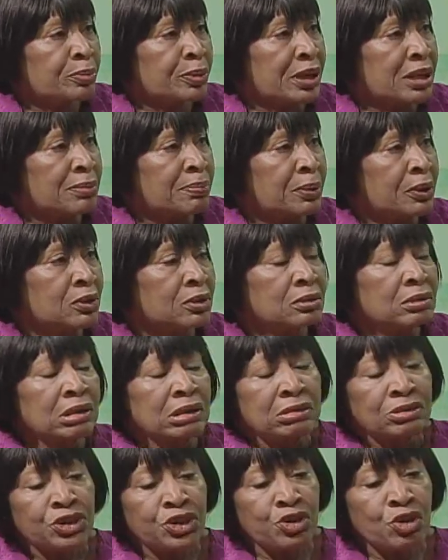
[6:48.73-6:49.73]
people,
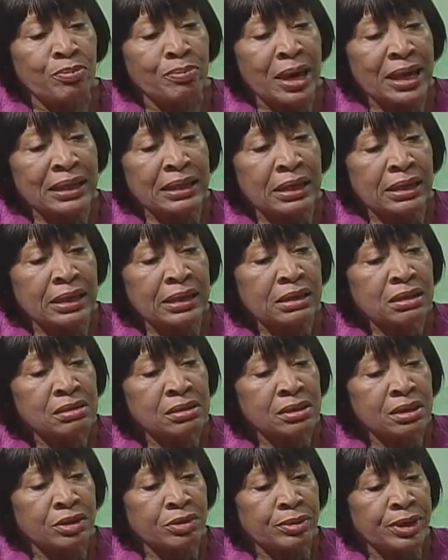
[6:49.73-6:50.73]
do you make any
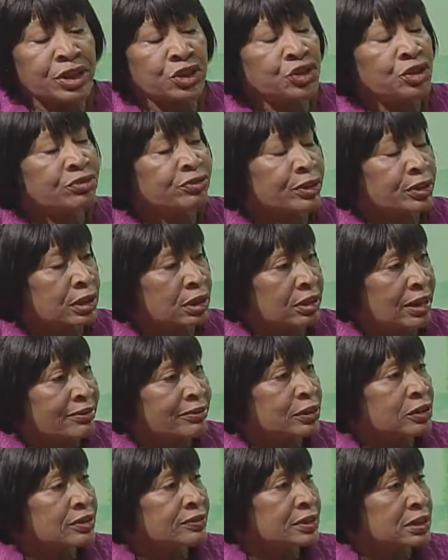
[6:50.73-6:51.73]
consideration for the
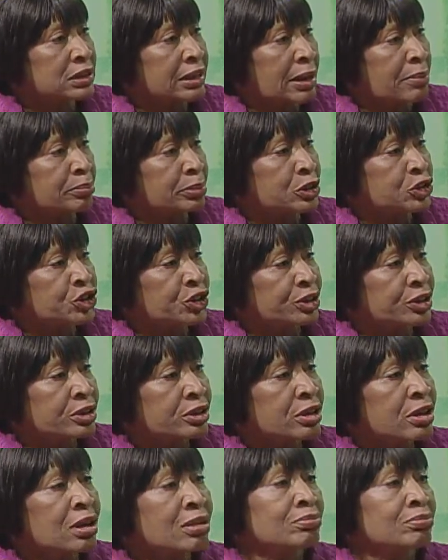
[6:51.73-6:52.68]
level of the temperature?